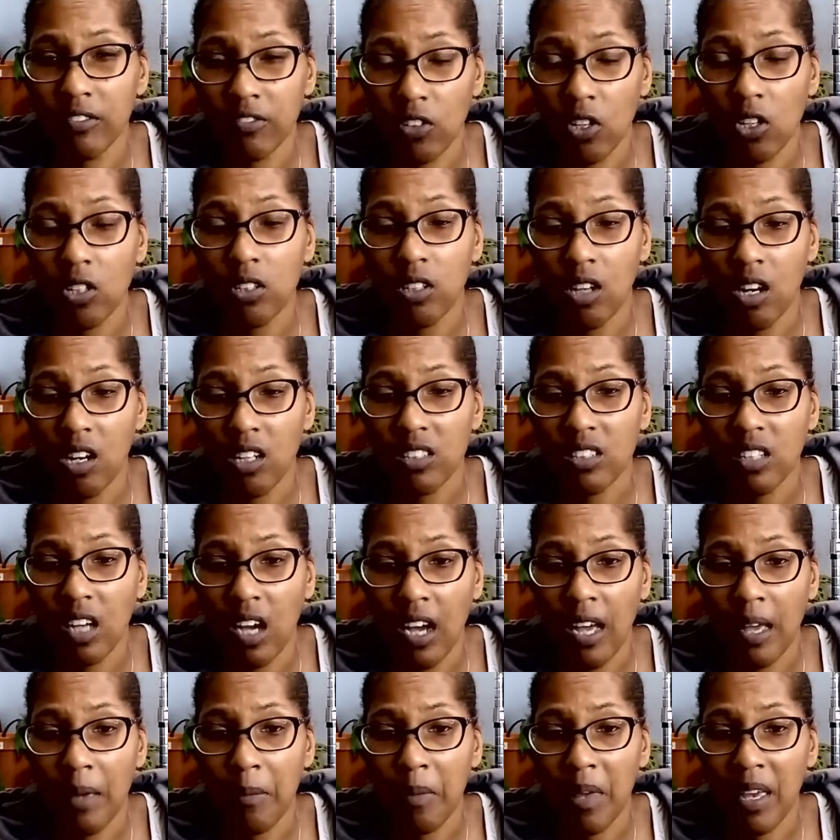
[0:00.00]
for a long
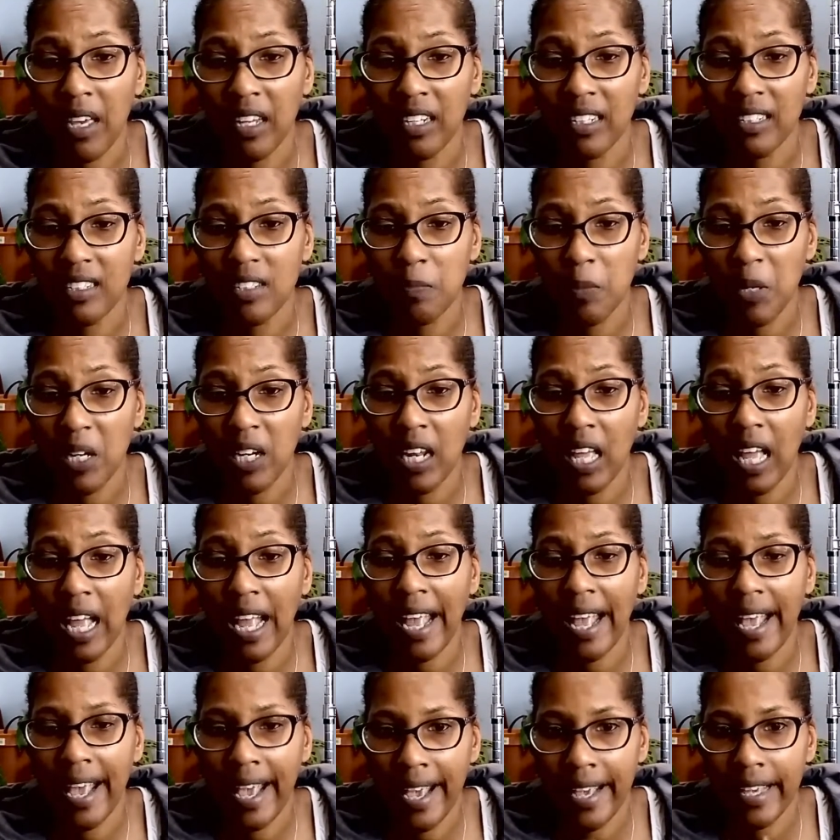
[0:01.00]
time, and it's been
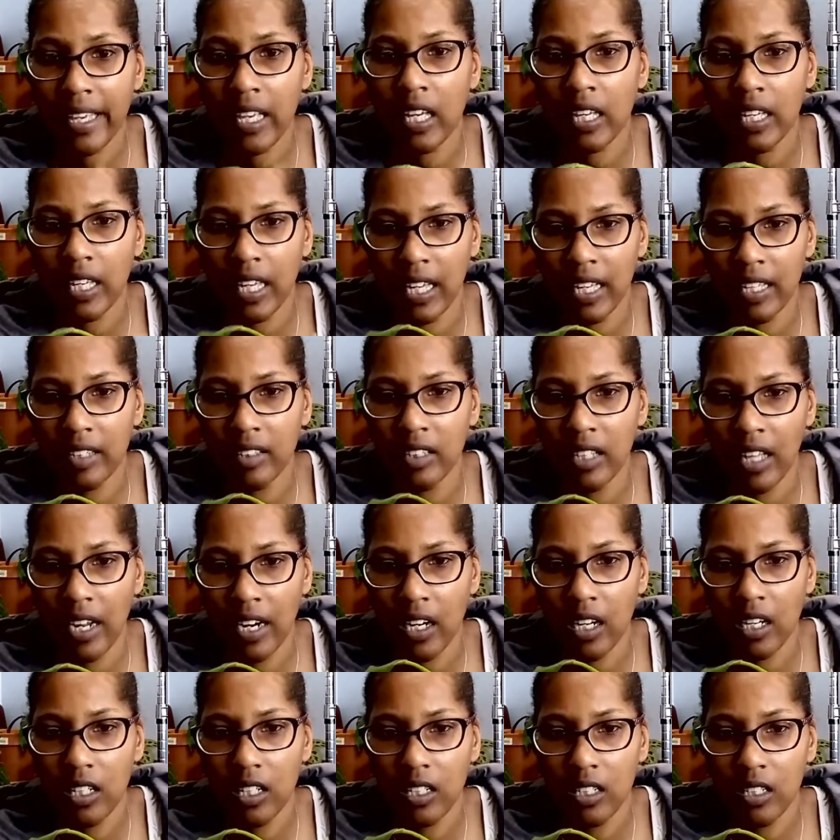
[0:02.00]
hanging in
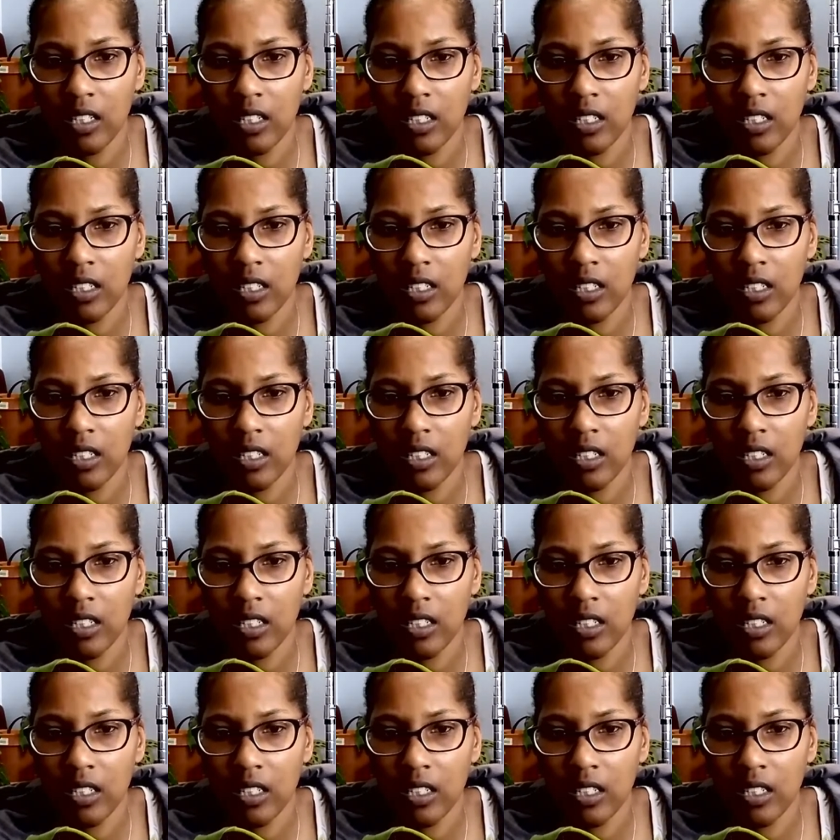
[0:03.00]
there